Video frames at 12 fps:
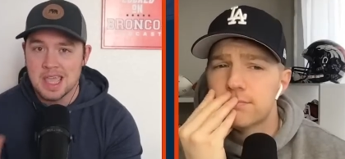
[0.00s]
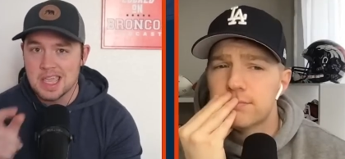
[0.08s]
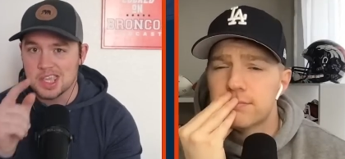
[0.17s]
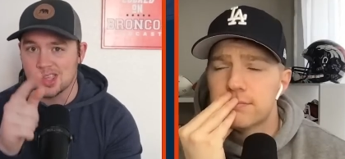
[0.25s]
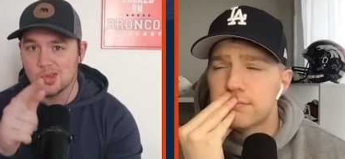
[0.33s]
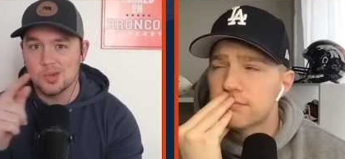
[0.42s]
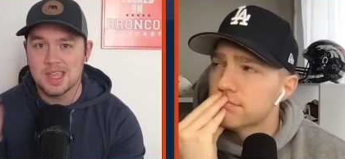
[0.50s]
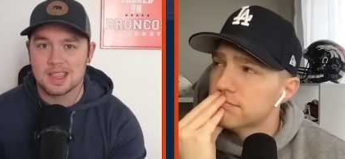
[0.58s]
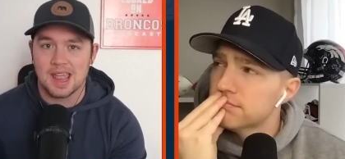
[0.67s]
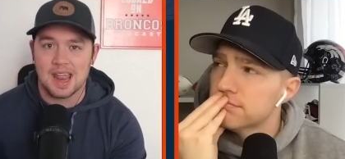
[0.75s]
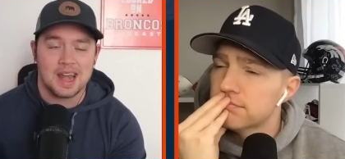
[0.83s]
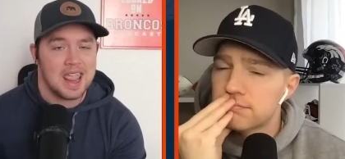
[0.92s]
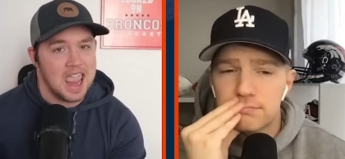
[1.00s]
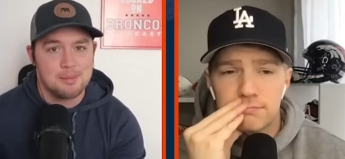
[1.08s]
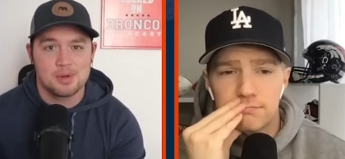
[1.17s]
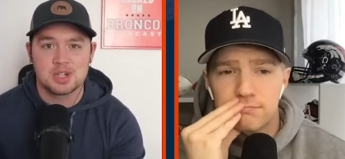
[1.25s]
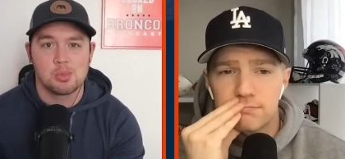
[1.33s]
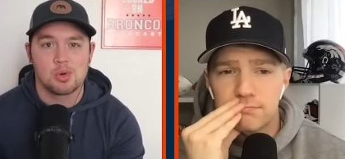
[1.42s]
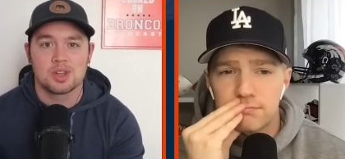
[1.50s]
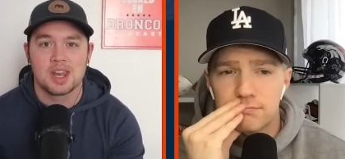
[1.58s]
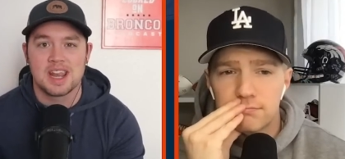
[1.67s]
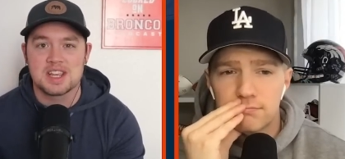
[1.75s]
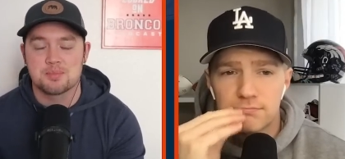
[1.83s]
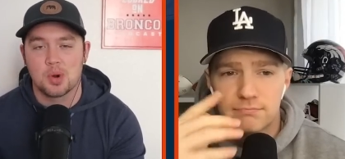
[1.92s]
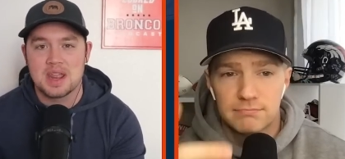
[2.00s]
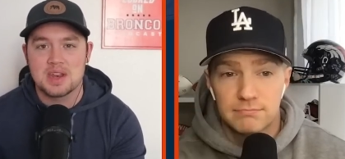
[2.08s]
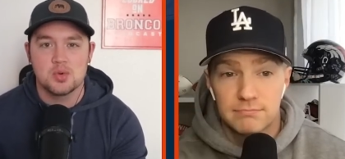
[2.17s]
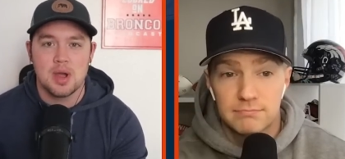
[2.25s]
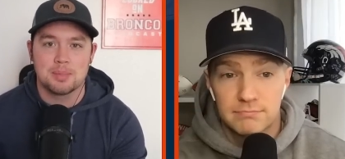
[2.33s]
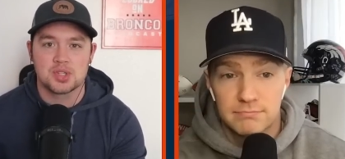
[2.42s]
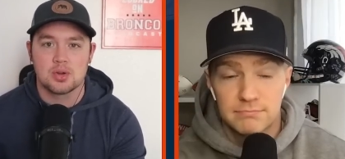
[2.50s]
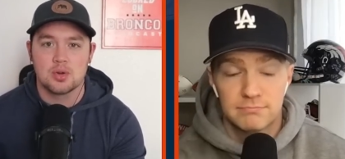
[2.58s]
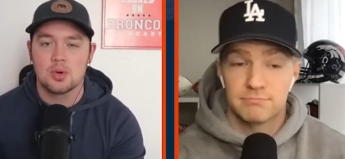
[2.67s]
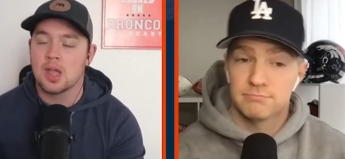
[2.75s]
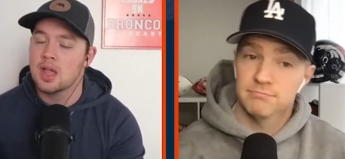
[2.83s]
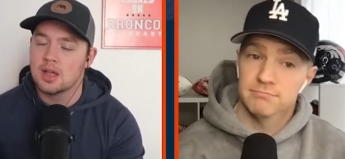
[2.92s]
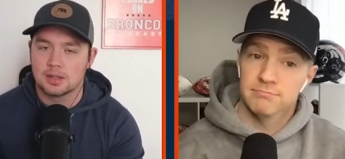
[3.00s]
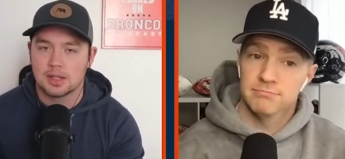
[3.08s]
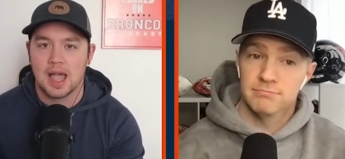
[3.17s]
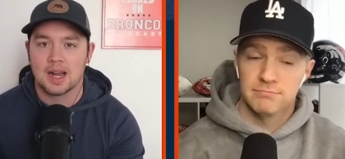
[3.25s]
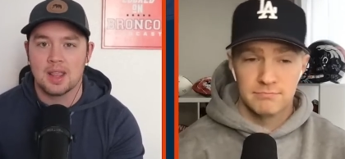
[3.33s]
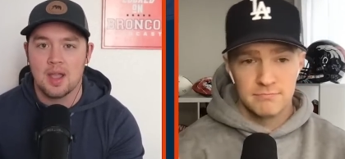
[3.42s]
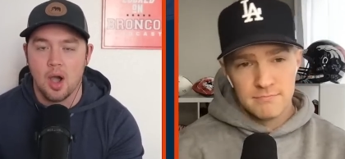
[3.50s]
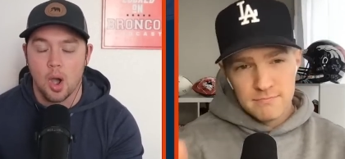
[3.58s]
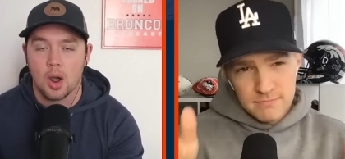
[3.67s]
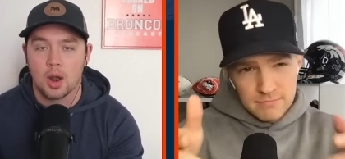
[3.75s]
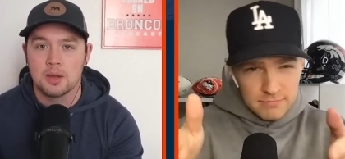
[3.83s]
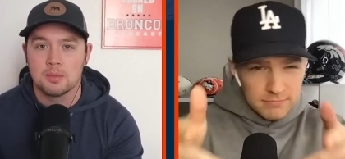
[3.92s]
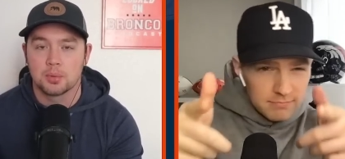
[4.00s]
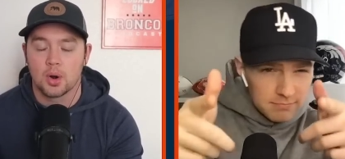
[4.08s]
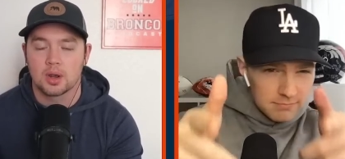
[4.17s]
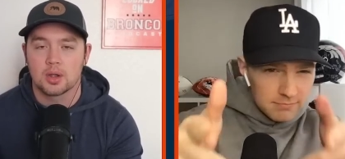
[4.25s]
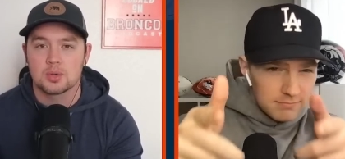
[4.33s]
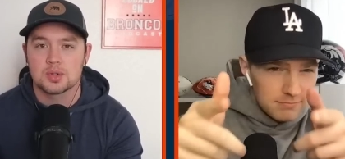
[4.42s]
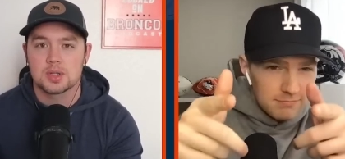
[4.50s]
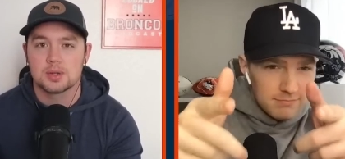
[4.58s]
Speaker 1: You get that and much more today's brand new episode, Locked On Broncos.